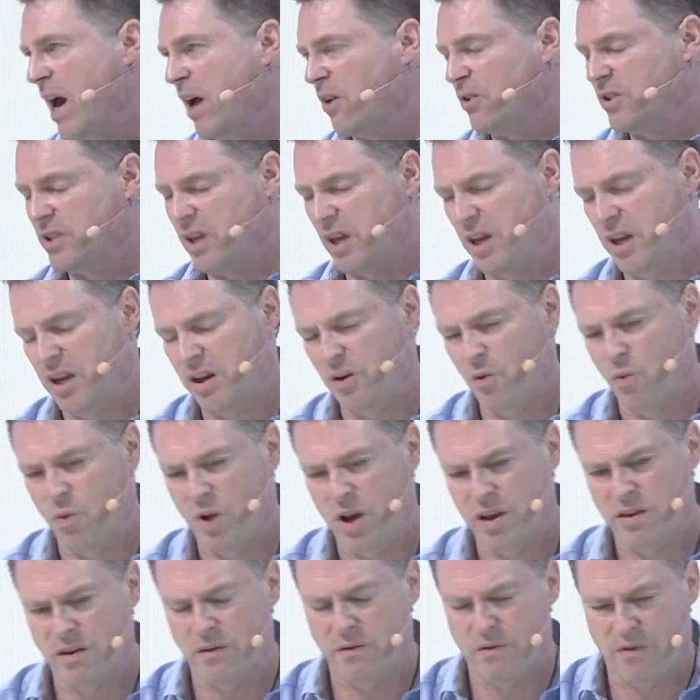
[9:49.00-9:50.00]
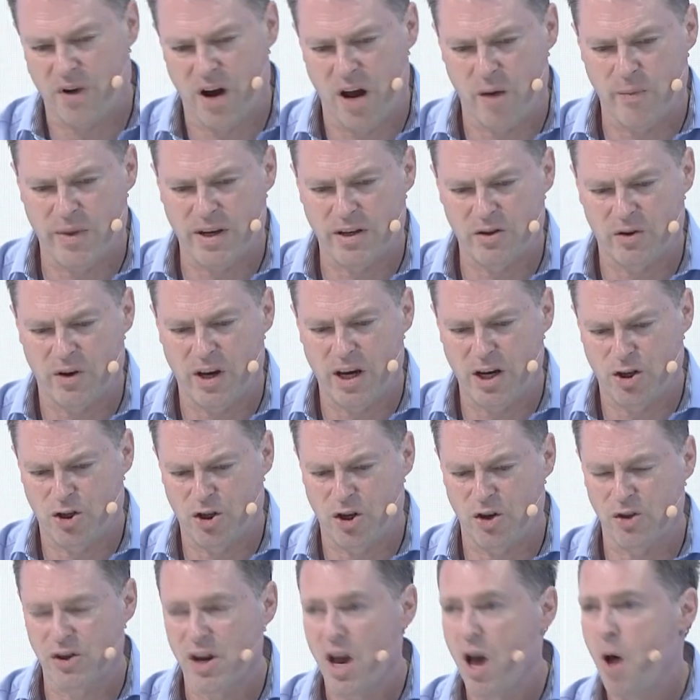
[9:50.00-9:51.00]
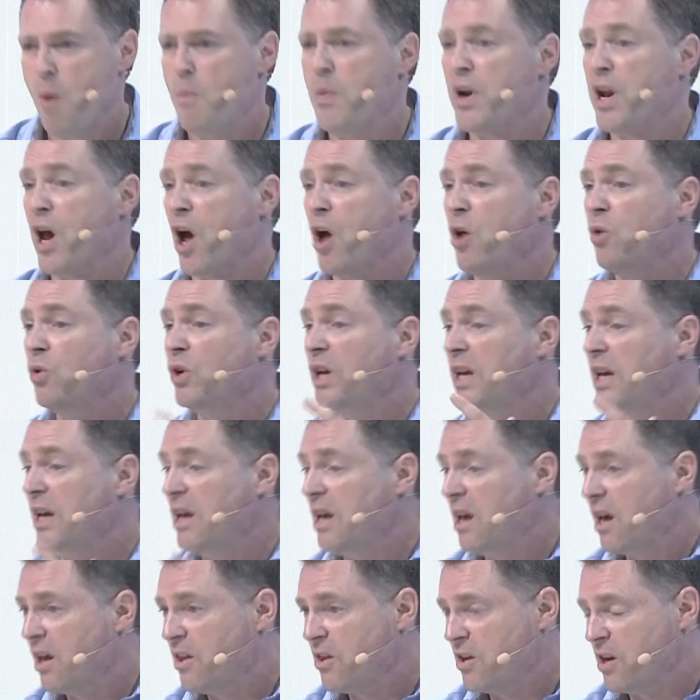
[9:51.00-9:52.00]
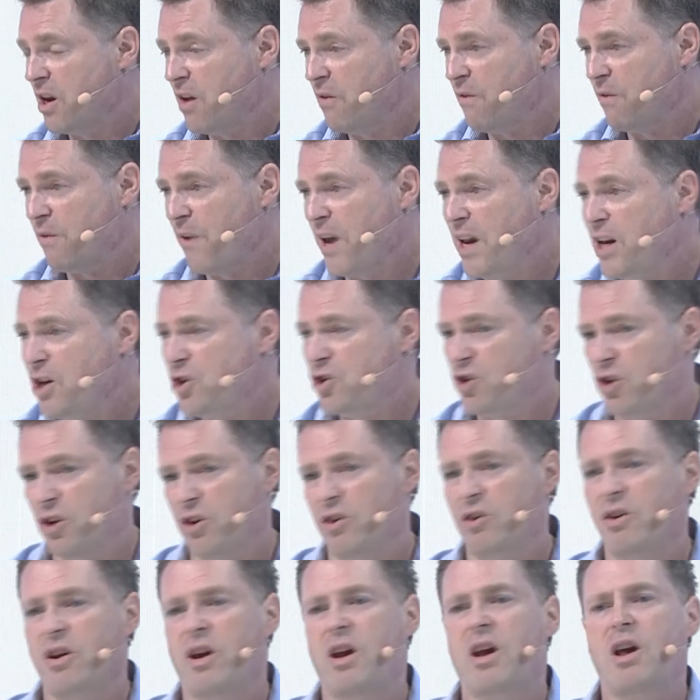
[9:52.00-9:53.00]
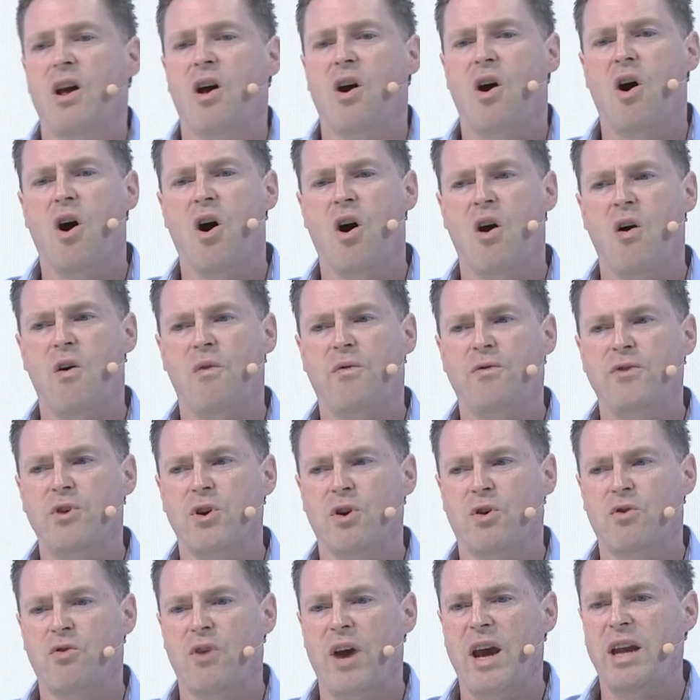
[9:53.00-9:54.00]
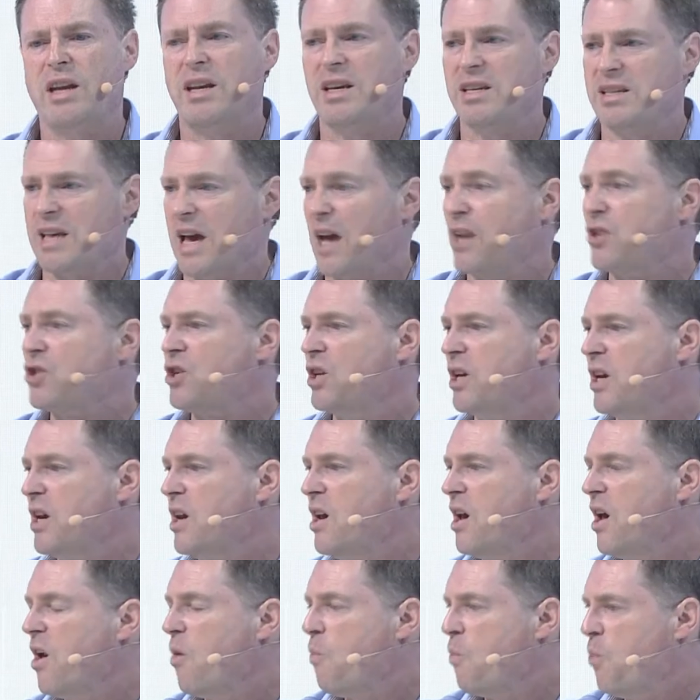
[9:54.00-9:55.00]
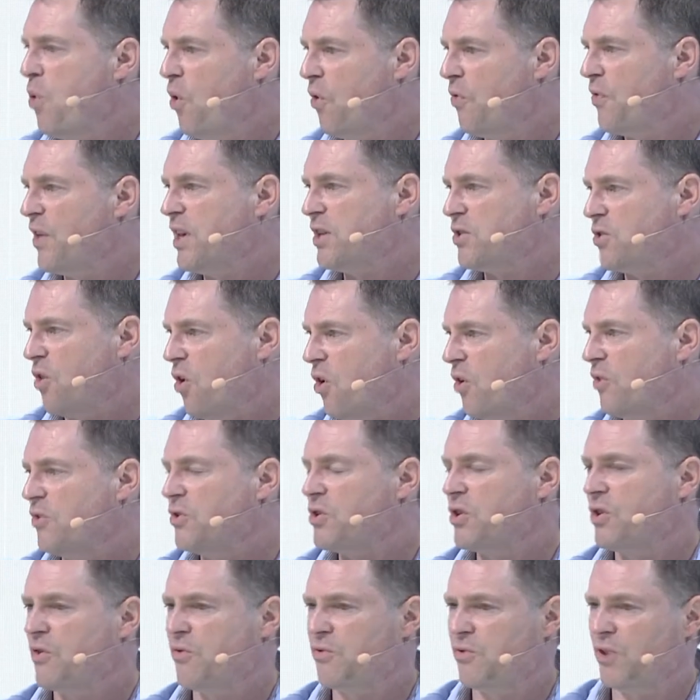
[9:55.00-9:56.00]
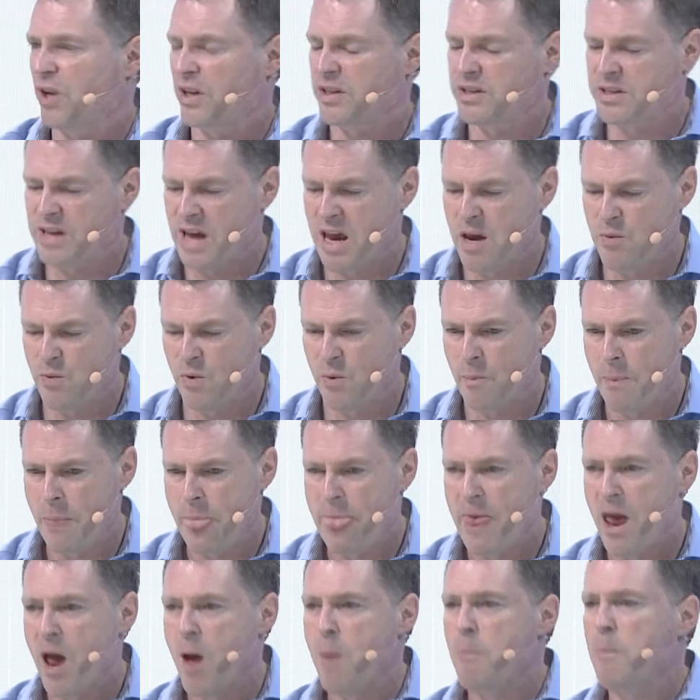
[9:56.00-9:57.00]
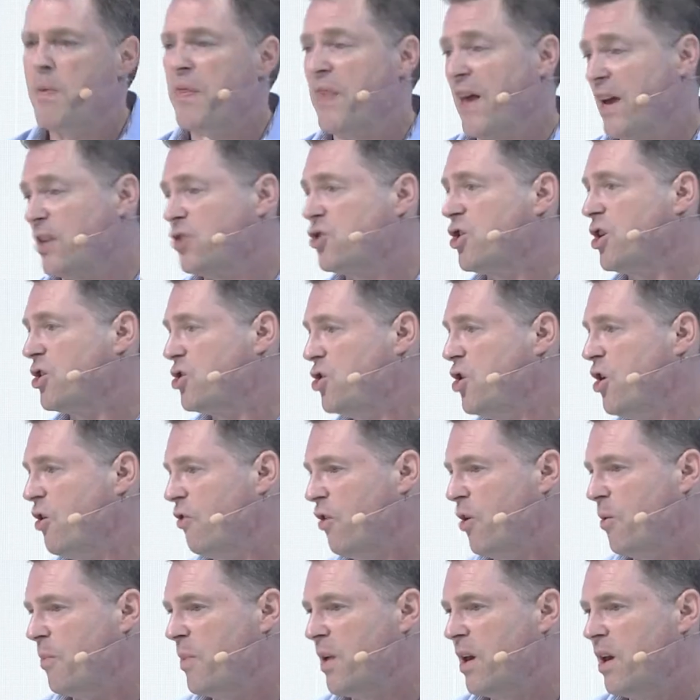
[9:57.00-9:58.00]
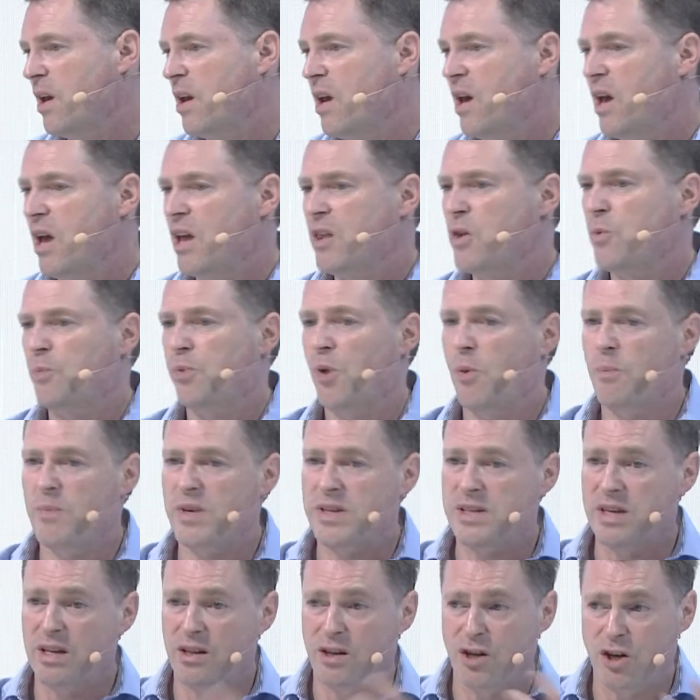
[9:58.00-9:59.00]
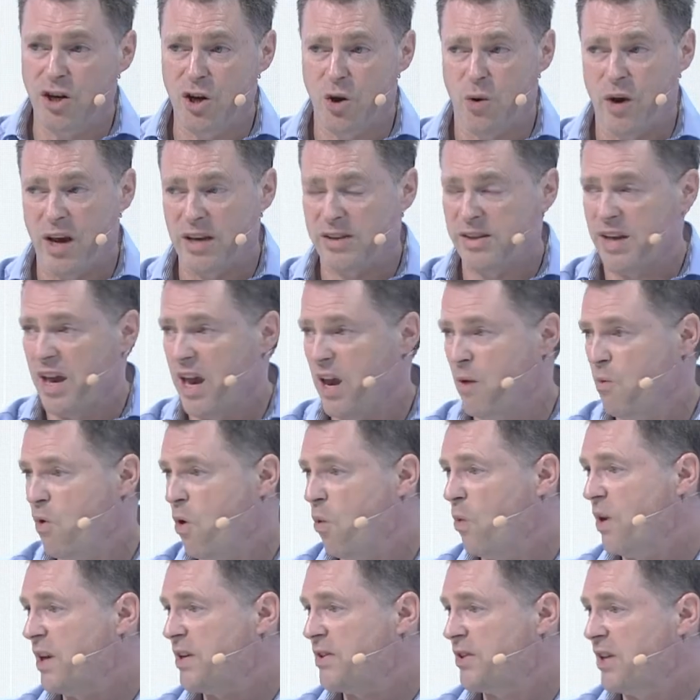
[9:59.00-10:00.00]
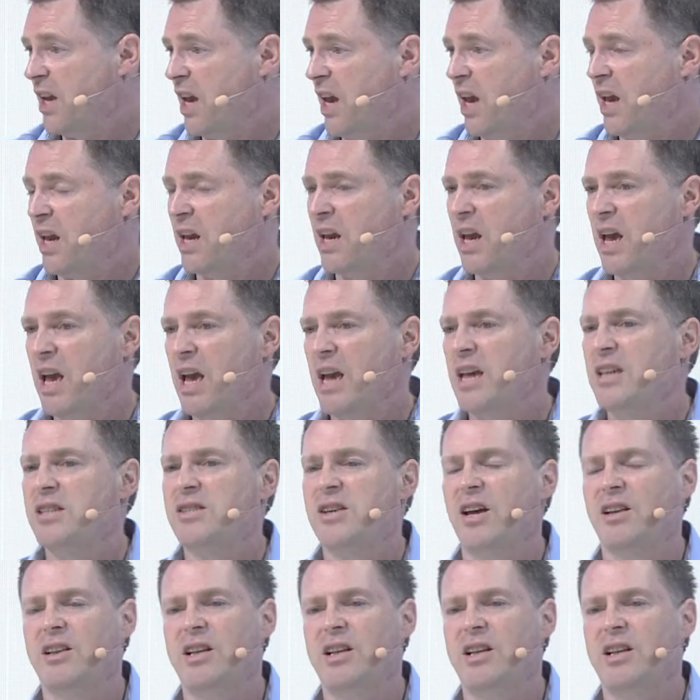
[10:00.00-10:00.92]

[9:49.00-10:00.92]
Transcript: dealing with environmental issues. But only the invasion of Ukraine has actually put this onto the front table. But that's just Europe. The problem is in the USA, what we're seeing is suddenly